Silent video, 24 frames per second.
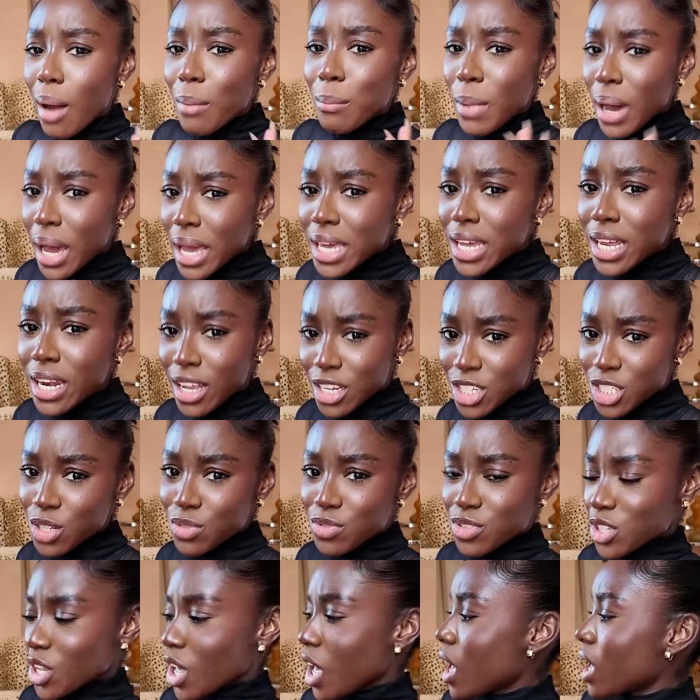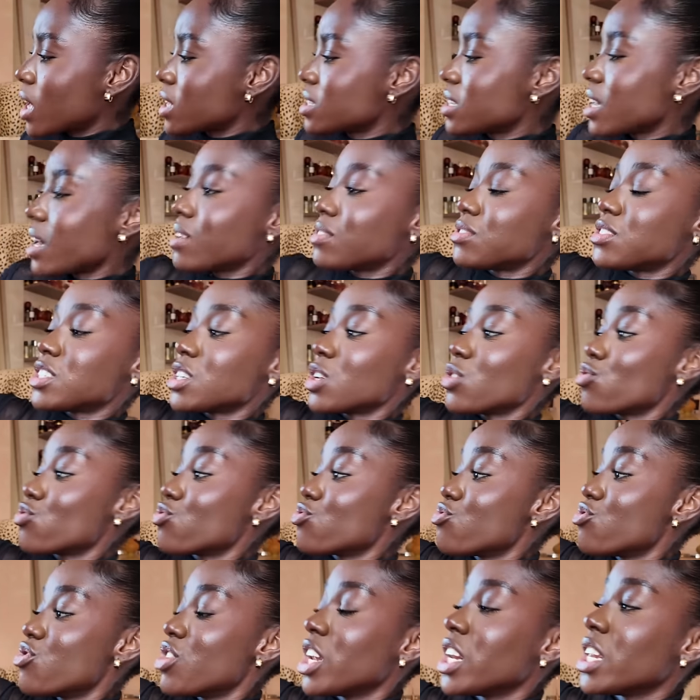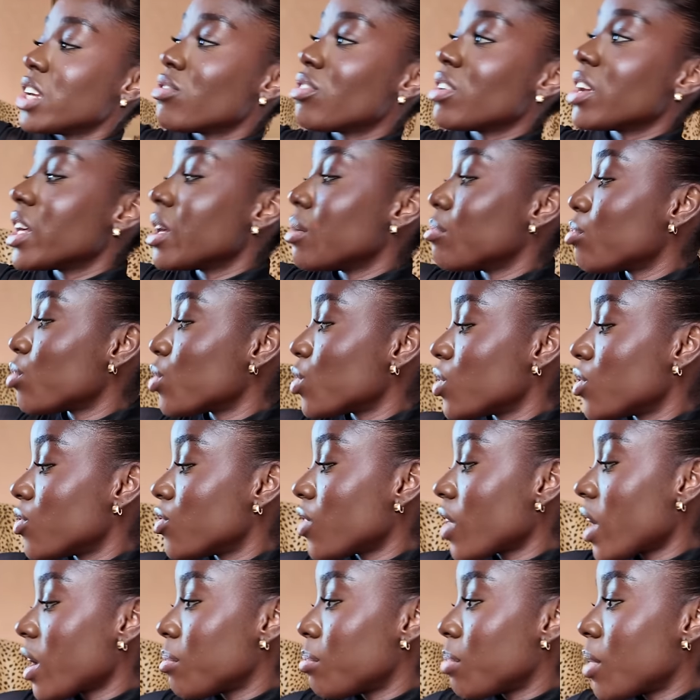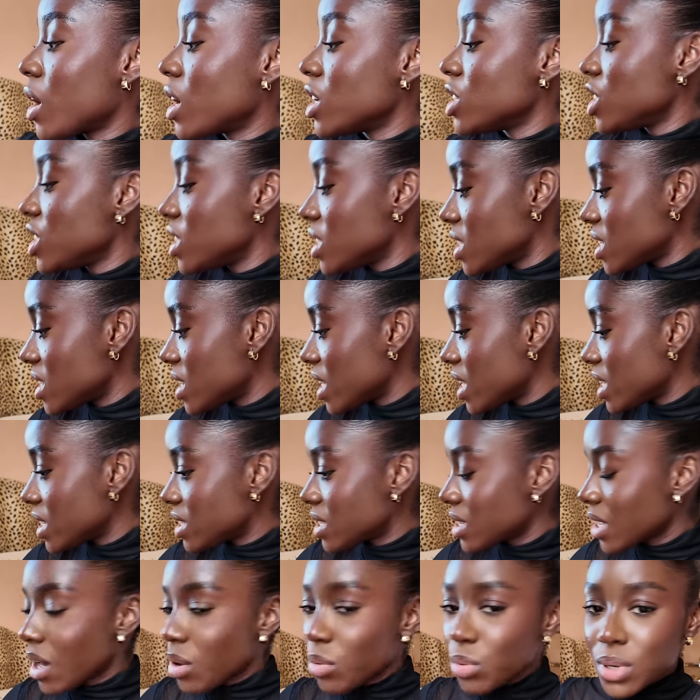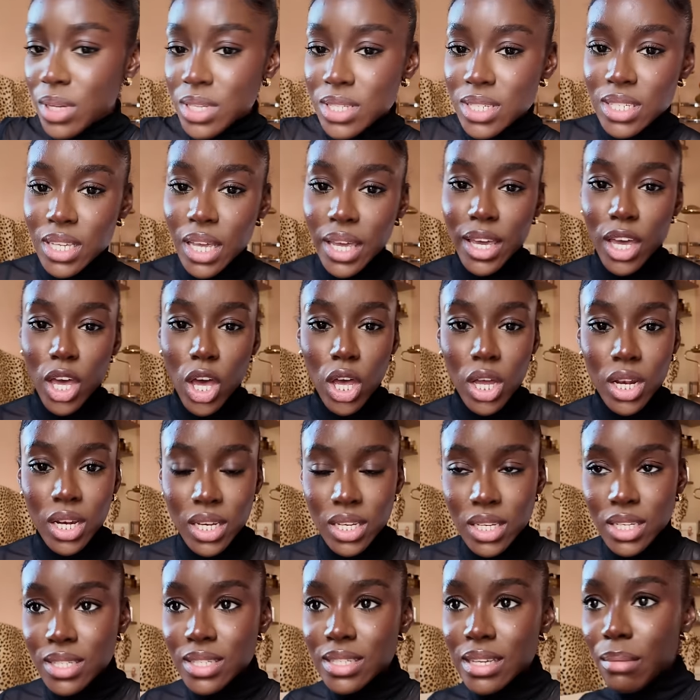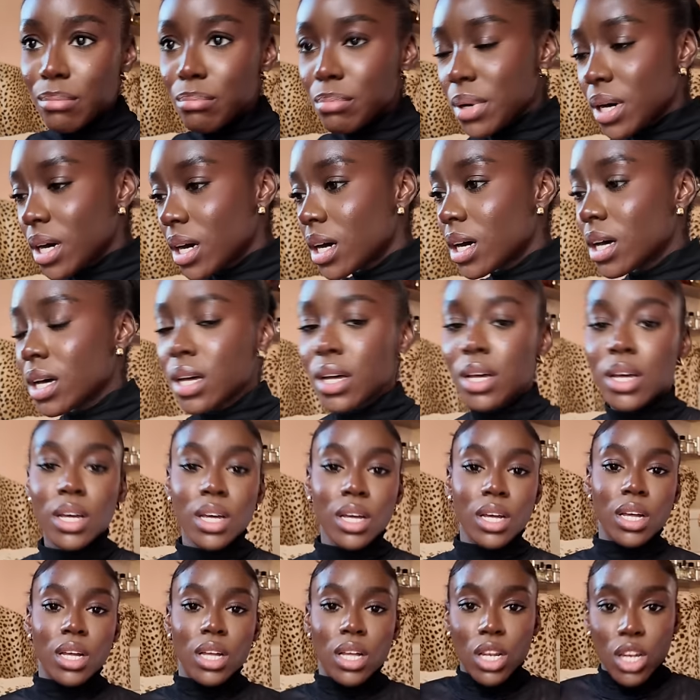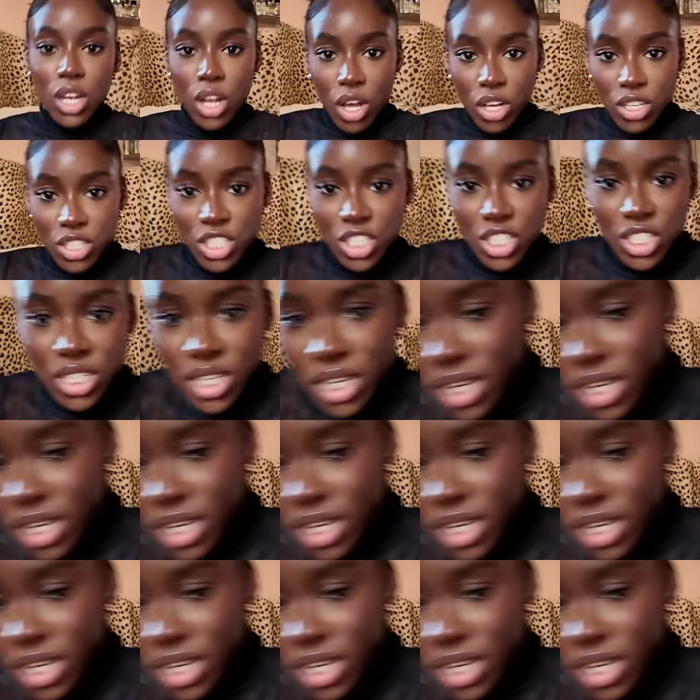My collection of skirts has really, really improved. I purchased this, I want to say early December last